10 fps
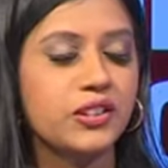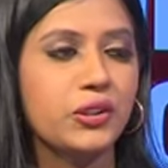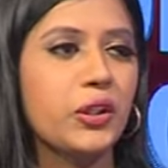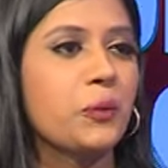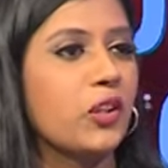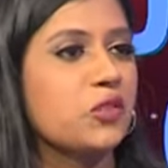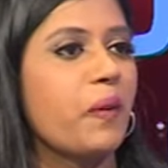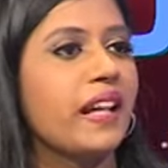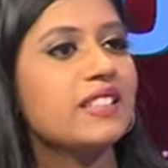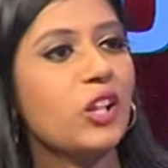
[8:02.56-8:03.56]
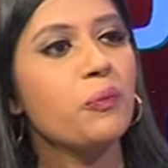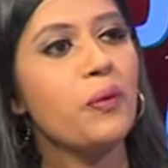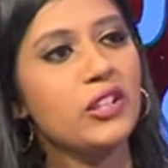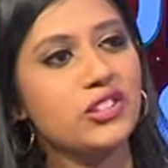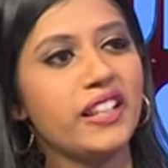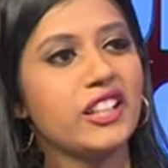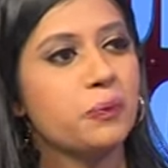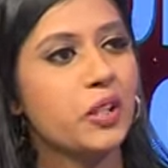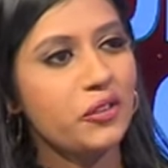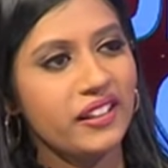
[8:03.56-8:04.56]
So it was based on personal
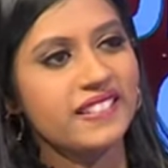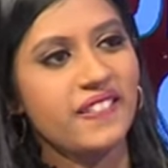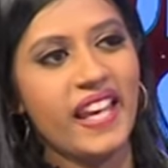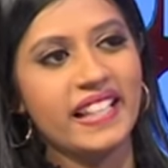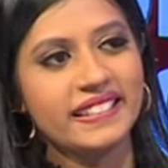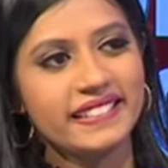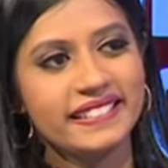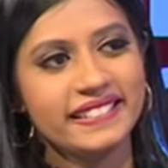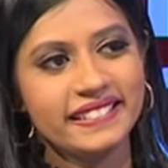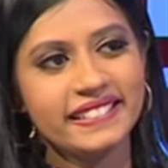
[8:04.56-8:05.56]
experience then? Yes.